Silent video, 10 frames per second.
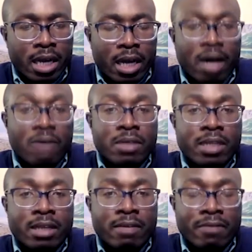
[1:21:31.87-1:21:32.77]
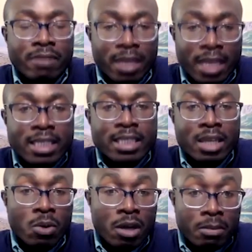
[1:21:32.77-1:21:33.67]
accounted for less
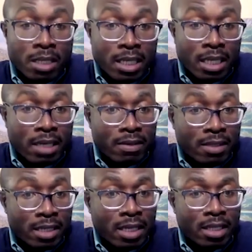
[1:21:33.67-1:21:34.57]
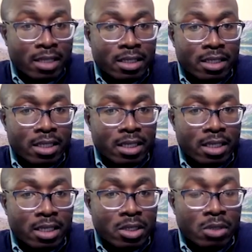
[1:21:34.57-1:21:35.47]
than 1% of sales,
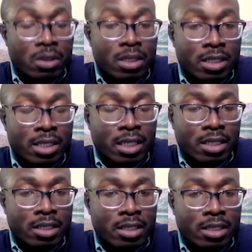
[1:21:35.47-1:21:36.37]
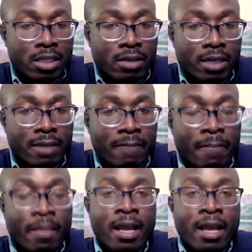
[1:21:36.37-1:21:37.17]
total sales, right?